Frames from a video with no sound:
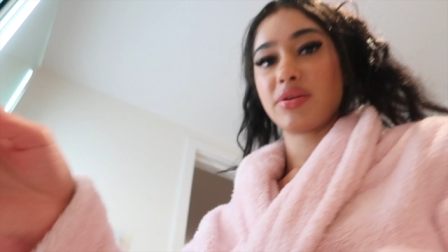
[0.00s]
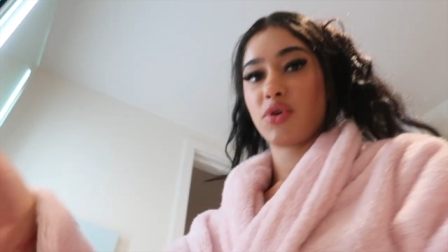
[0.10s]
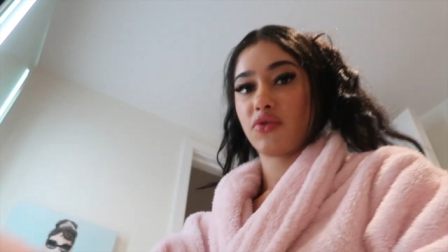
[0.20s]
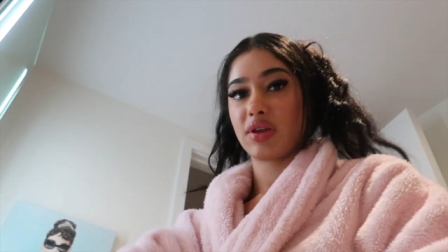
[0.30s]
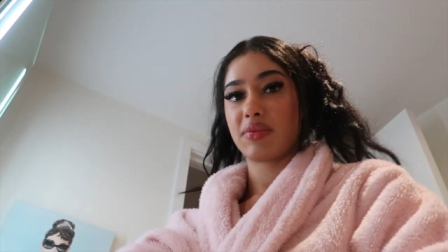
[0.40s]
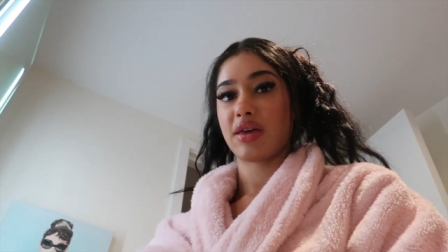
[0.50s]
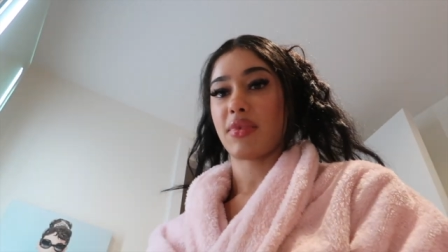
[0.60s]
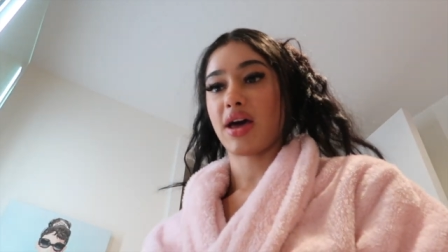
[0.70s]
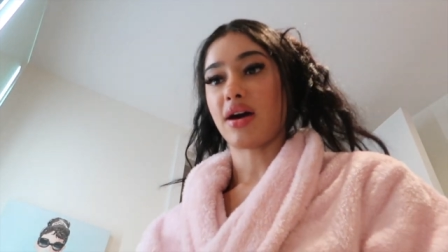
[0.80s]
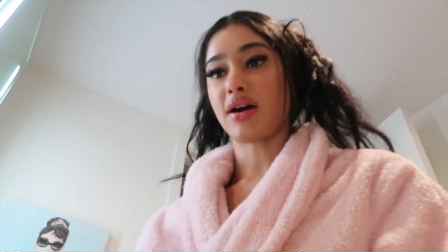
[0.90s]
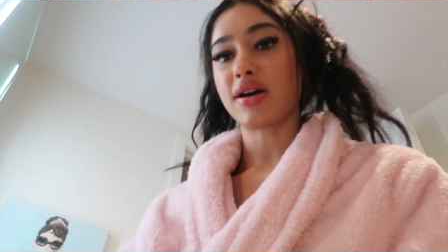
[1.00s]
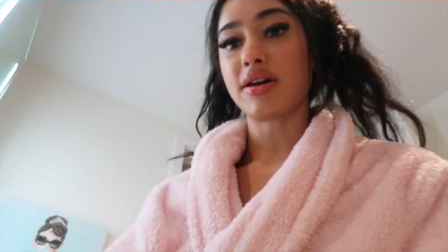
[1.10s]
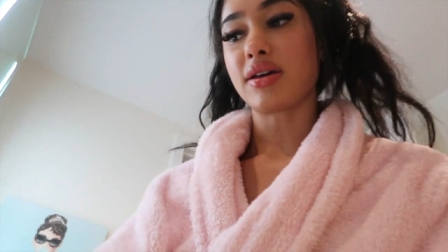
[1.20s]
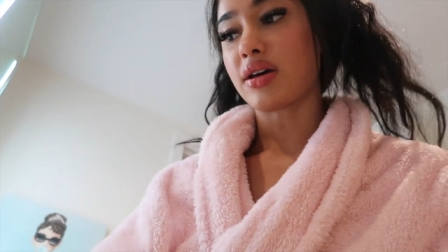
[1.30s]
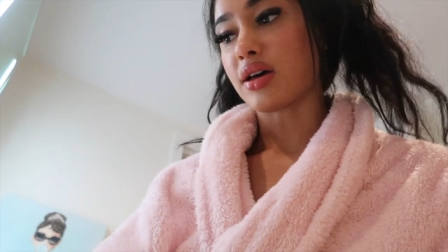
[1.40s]
the movie, me and my
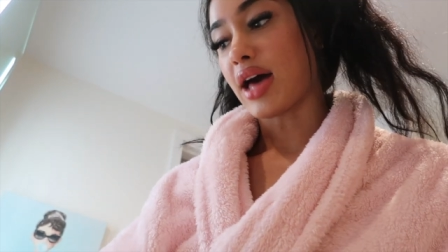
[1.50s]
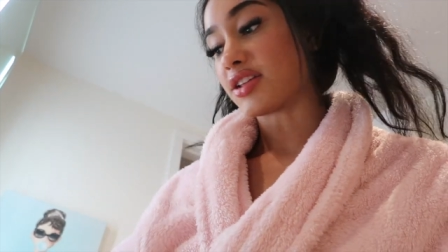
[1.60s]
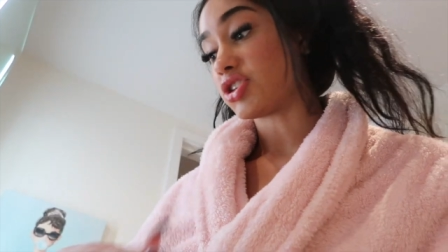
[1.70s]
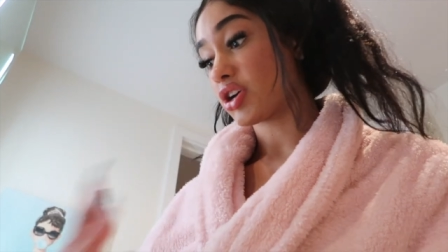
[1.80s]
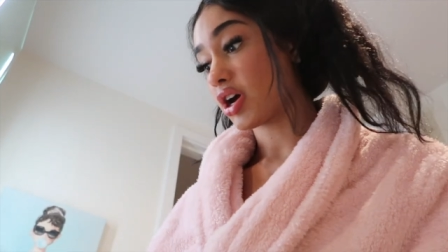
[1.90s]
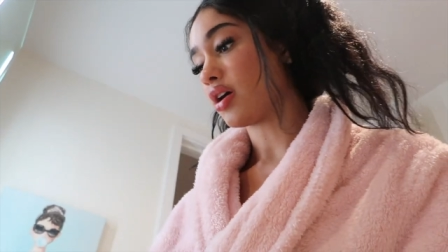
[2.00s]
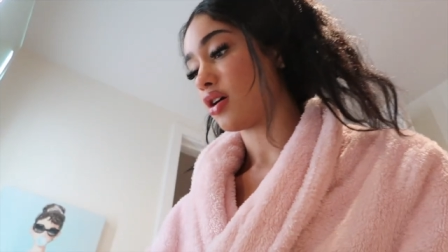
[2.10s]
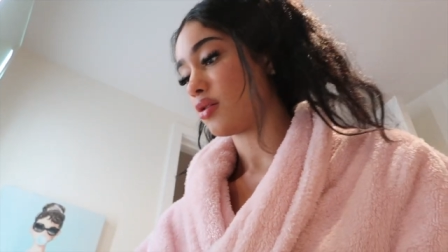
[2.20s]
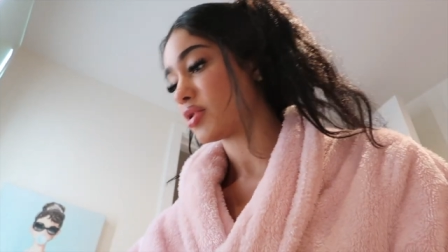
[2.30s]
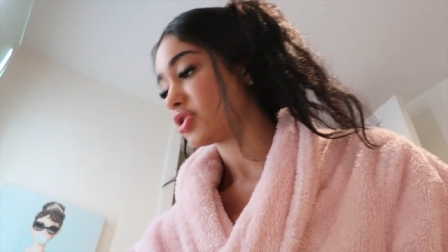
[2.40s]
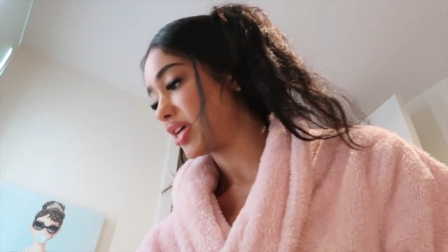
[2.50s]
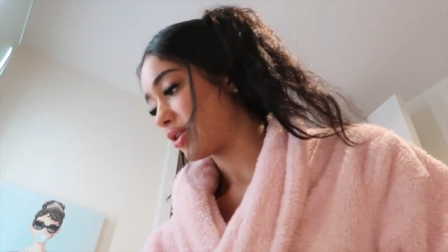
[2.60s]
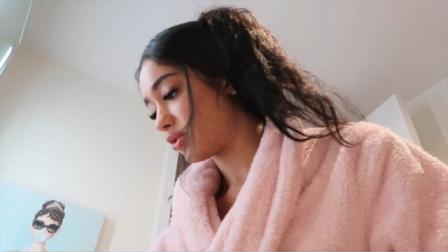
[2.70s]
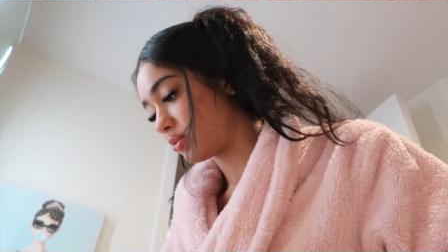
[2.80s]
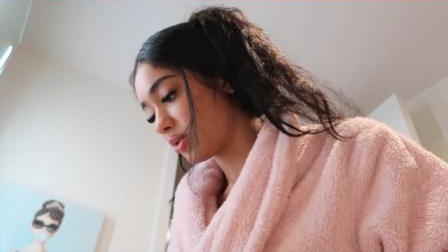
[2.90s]
aunt, uh, I took her home because she
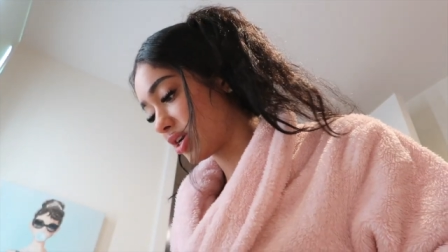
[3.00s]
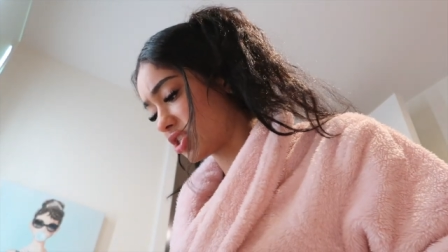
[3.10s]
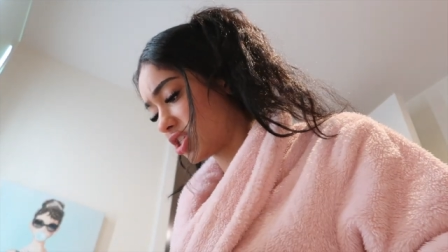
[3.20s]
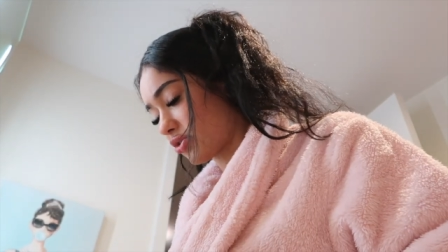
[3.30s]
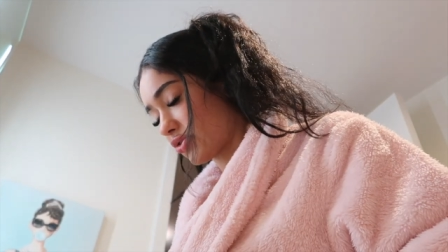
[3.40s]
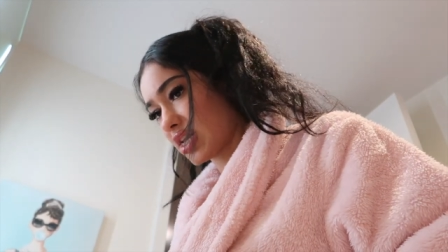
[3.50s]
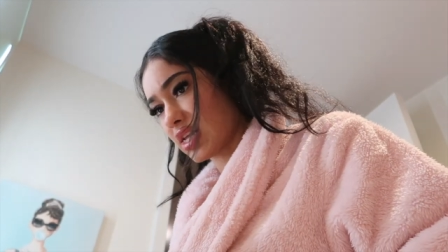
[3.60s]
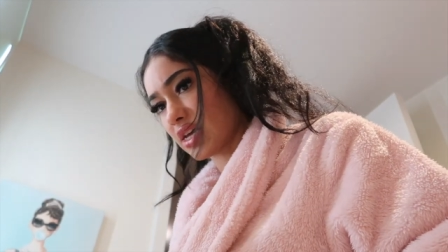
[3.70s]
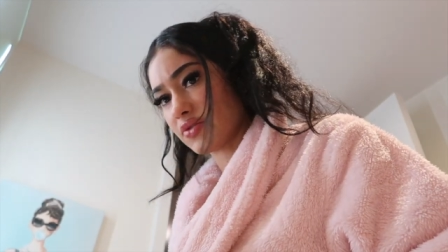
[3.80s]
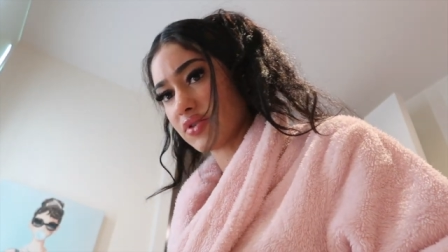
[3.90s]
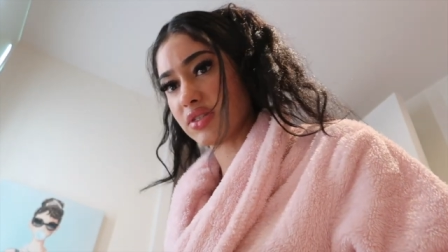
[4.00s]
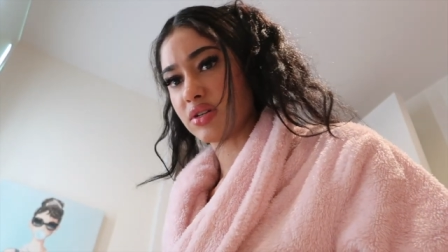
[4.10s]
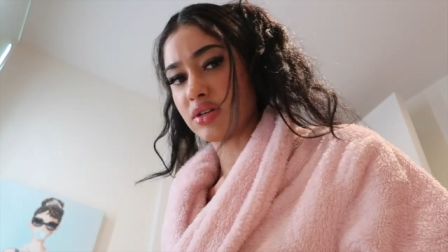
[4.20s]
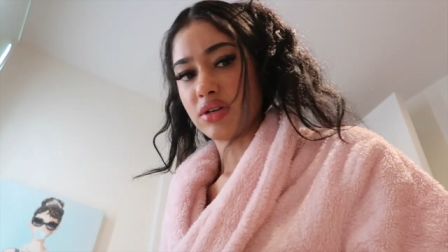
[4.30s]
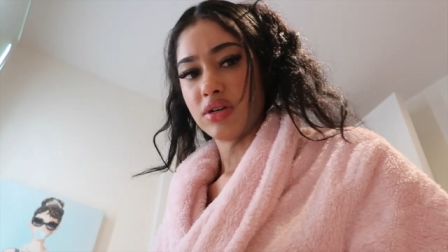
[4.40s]
had Ubered and she only lives
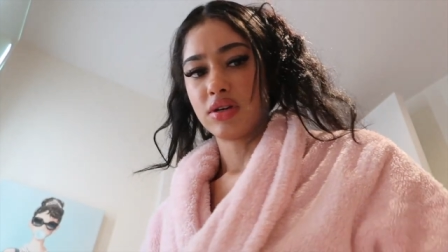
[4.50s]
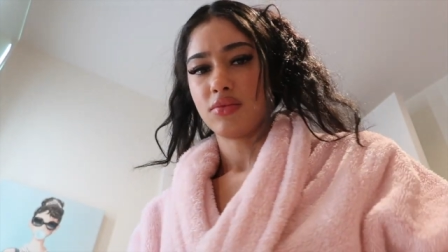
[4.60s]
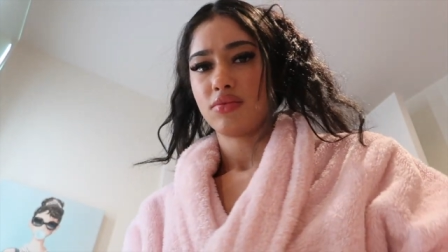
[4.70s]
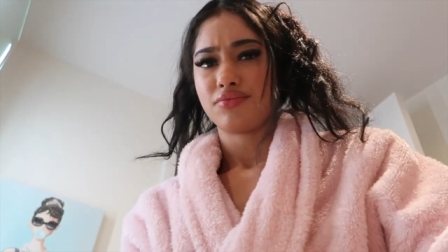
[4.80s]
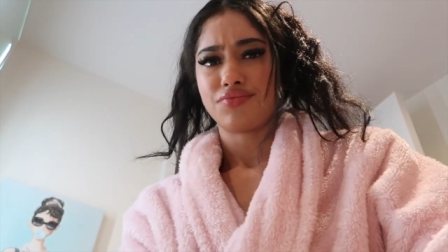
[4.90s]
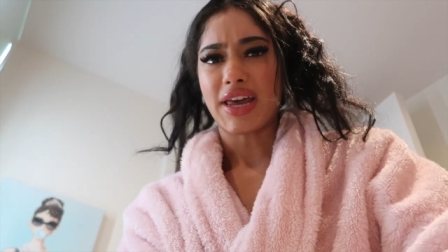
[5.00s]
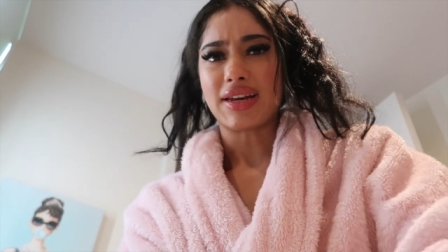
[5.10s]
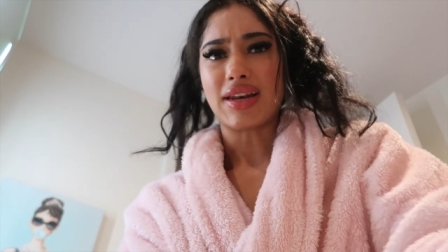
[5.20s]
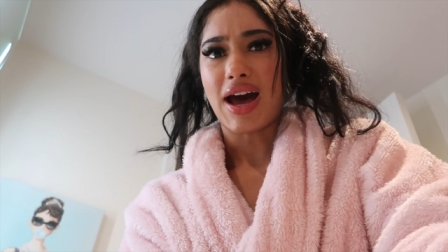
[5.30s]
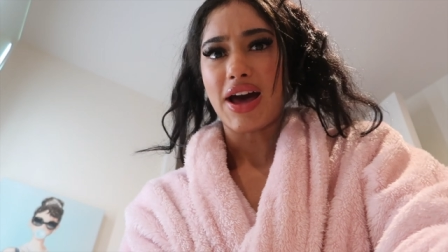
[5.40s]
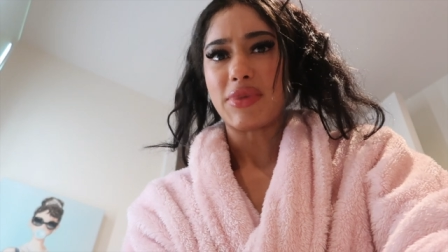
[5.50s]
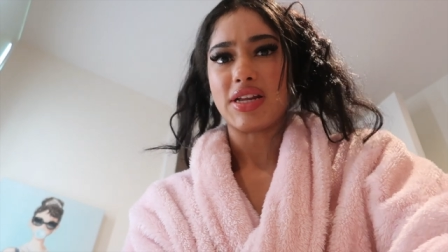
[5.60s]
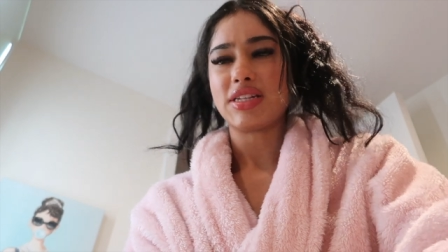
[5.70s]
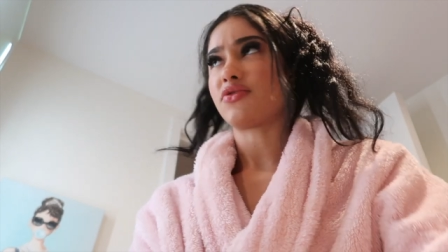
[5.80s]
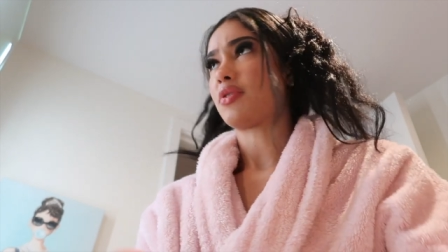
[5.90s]
like nine
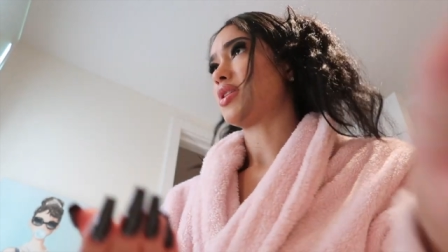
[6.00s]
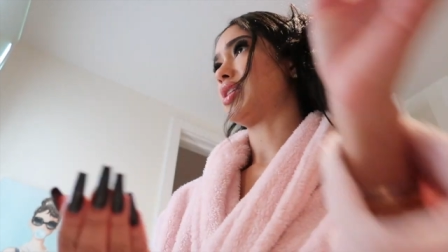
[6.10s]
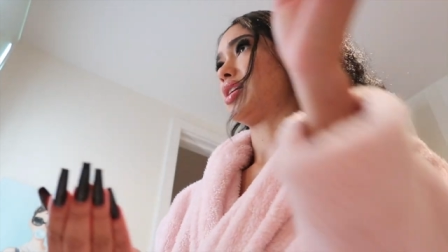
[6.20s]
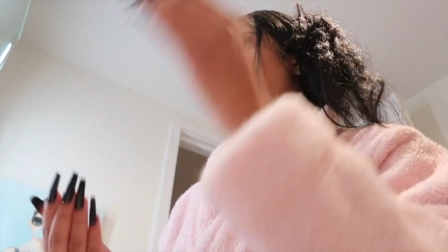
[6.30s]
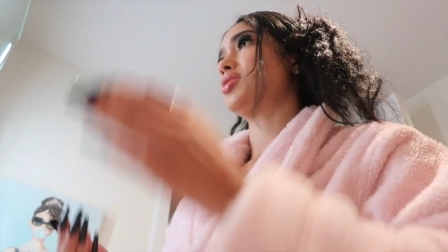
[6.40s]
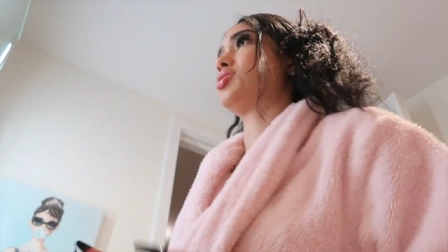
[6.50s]
minutes from the theater.